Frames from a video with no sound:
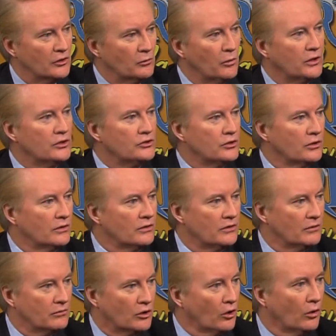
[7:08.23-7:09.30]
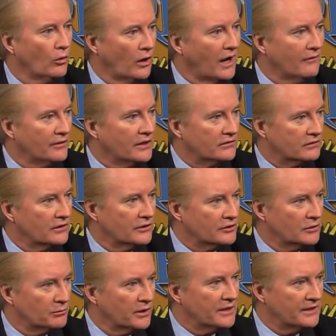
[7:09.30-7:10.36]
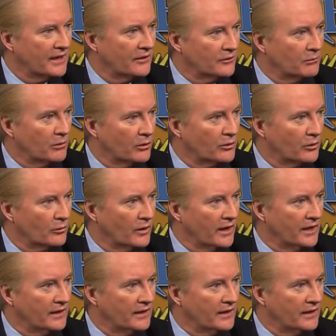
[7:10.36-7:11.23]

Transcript: What is your goal? Obviously, is to bring down the murder rate.